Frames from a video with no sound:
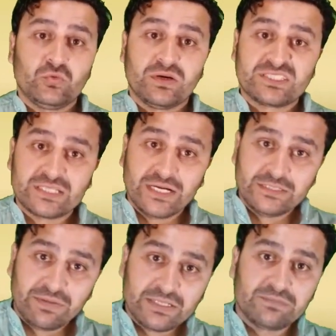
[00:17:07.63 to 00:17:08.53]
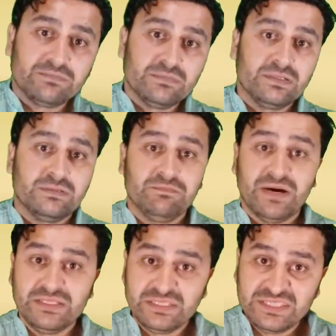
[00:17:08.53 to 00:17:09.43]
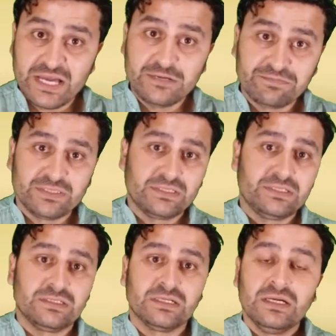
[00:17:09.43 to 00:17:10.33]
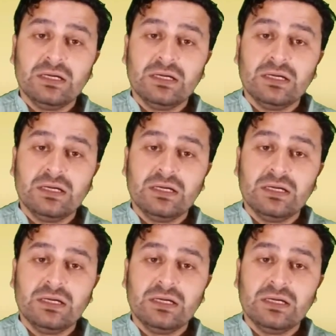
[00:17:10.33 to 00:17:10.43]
was signed by the then President